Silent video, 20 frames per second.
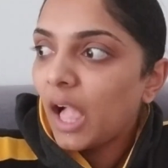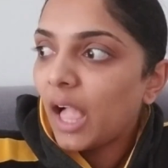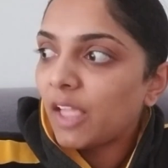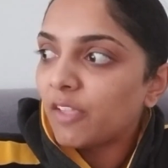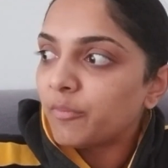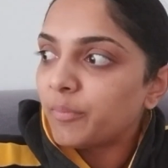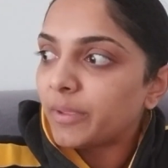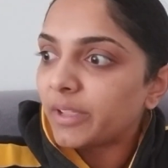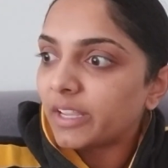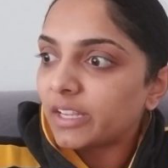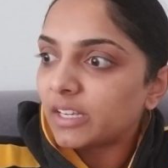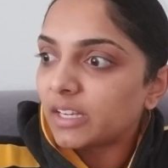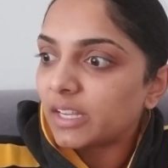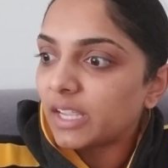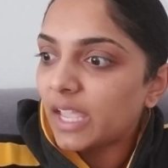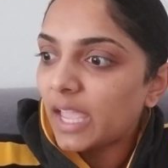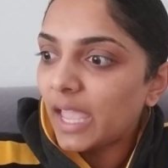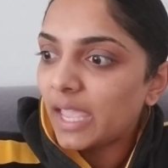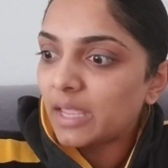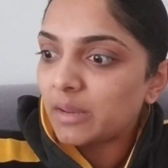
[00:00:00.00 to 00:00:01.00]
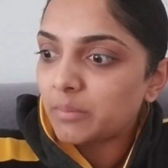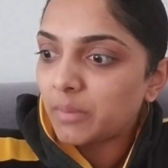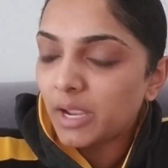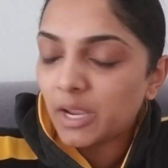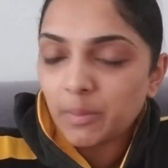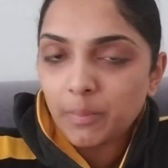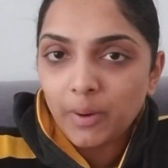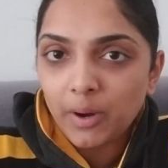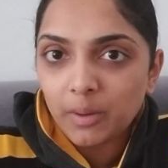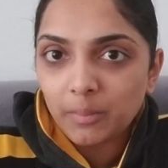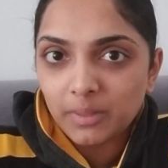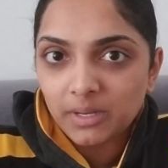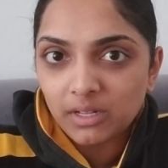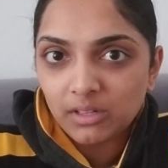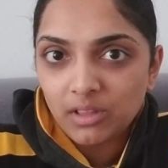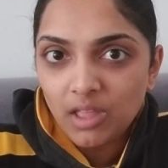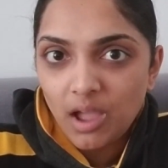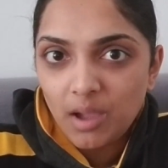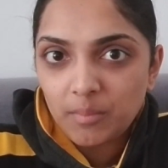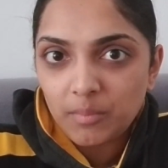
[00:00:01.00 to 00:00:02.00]
I've been in my apartment
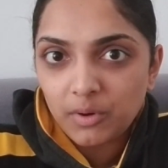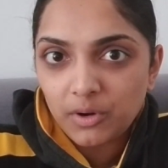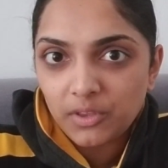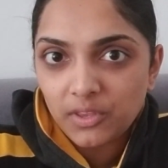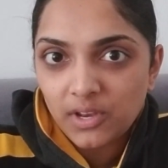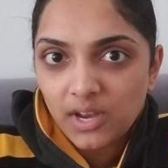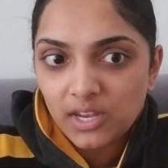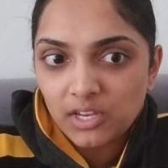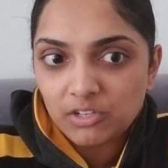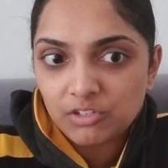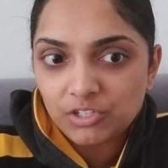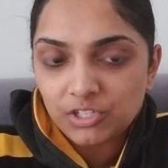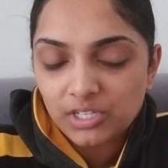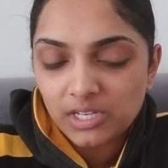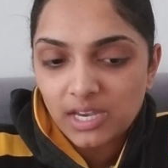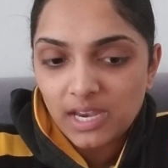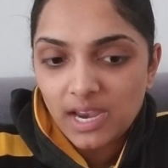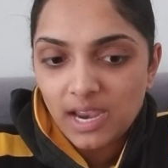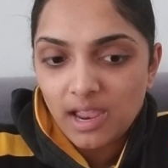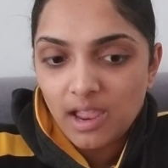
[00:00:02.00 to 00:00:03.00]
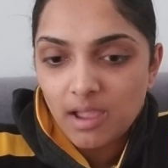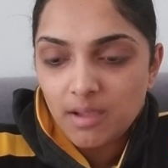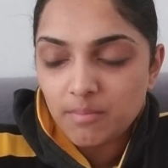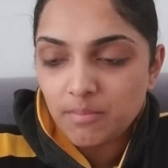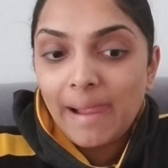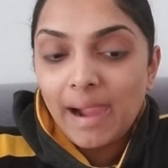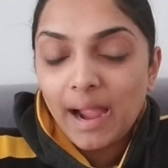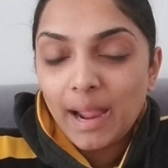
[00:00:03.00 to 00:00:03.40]
a lot more than I usually am.